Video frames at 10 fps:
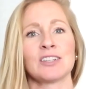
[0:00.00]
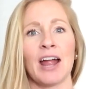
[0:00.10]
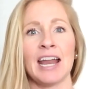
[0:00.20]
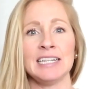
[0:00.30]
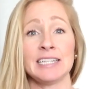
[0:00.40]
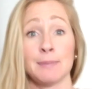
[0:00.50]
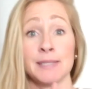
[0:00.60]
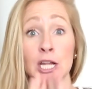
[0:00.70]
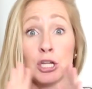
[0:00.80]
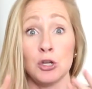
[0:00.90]
is there any tips
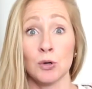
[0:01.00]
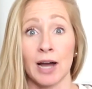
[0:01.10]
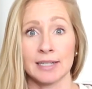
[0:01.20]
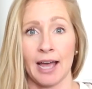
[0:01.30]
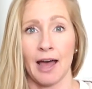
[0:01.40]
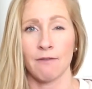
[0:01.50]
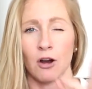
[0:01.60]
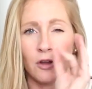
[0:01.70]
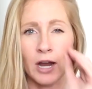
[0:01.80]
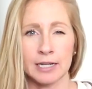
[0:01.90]
that you guys have?
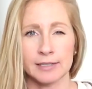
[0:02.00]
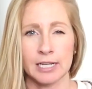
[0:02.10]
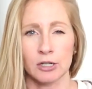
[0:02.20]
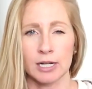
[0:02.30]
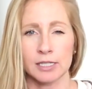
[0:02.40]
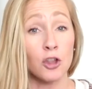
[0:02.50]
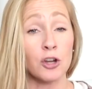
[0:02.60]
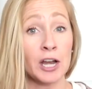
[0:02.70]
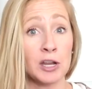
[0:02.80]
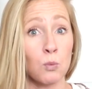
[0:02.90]
Are there any secrets? Are
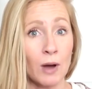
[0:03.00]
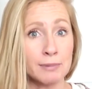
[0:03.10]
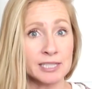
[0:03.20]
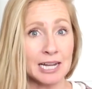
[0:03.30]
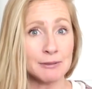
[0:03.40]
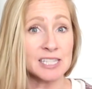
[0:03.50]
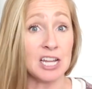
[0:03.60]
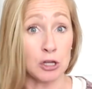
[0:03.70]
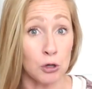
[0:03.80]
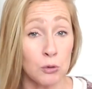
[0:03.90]
there any websites
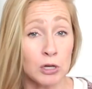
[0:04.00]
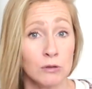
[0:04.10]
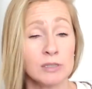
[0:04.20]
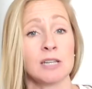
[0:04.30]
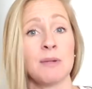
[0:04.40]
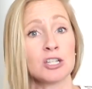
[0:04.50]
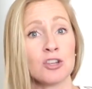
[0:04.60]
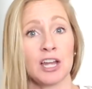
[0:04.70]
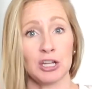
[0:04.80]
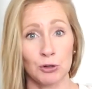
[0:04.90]
that you use to make
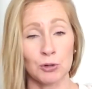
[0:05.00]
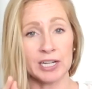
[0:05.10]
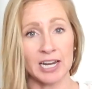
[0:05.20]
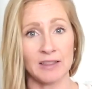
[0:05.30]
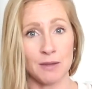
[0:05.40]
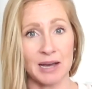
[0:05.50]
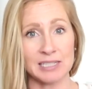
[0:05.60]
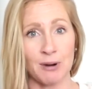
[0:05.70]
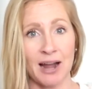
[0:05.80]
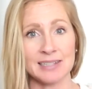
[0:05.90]
sure that you're getting the
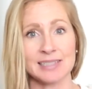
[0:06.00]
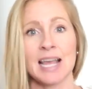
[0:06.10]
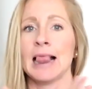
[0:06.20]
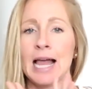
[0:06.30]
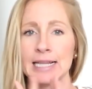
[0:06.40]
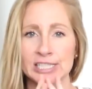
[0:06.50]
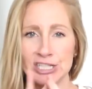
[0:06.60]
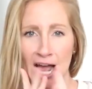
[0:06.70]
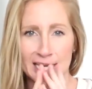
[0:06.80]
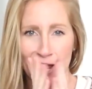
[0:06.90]
best price? Let's
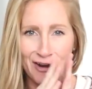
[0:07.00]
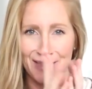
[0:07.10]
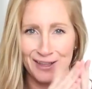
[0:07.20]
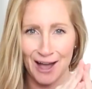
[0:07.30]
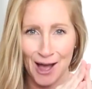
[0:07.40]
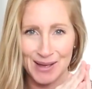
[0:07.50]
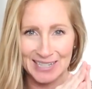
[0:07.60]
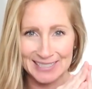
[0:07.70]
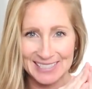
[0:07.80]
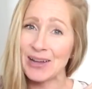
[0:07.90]
chat down in the
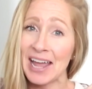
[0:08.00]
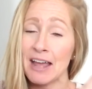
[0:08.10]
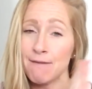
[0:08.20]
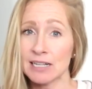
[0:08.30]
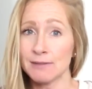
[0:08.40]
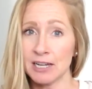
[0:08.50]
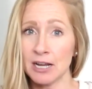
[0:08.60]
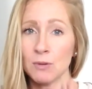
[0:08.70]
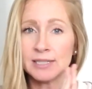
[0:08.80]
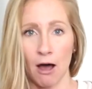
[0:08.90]
comments. Okay, if this
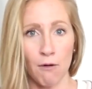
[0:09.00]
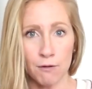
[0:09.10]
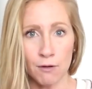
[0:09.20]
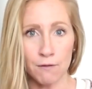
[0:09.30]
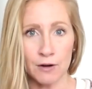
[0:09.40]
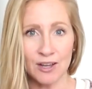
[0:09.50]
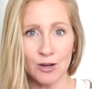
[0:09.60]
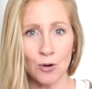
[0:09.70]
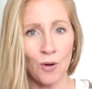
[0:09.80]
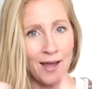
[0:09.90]
video was helpful for
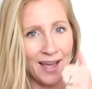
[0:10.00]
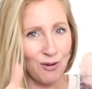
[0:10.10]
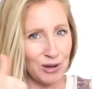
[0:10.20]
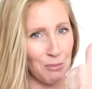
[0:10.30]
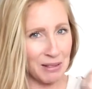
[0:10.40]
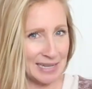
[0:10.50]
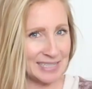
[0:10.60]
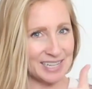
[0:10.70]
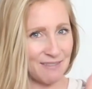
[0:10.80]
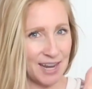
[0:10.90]
you, will you
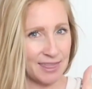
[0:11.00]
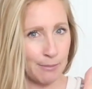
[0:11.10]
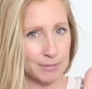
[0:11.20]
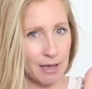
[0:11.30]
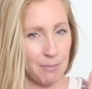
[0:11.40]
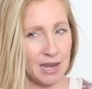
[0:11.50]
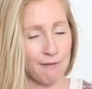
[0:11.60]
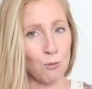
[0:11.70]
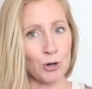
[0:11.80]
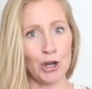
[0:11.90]
please give it a thumbs up? And
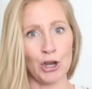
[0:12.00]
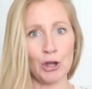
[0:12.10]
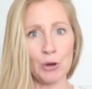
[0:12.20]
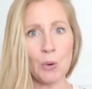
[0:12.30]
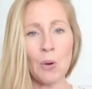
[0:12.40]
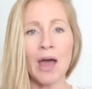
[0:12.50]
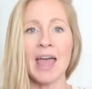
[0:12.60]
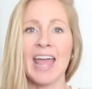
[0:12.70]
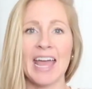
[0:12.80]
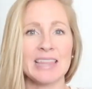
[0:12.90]
if we're new,
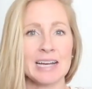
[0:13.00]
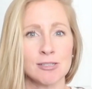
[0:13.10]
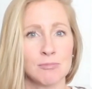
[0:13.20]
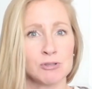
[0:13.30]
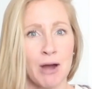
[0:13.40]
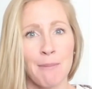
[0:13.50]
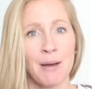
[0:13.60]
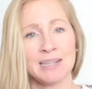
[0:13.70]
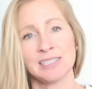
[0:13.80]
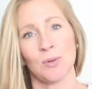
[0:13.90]
hit that subscribe
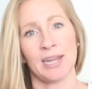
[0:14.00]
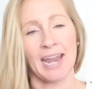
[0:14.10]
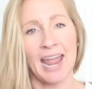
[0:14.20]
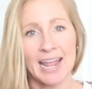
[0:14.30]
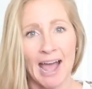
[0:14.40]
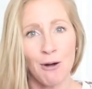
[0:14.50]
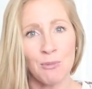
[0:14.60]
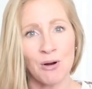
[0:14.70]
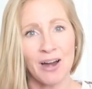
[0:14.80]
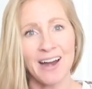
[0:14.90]
button so we can hang out
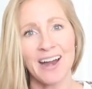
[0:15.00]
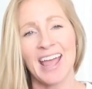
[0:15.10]
more,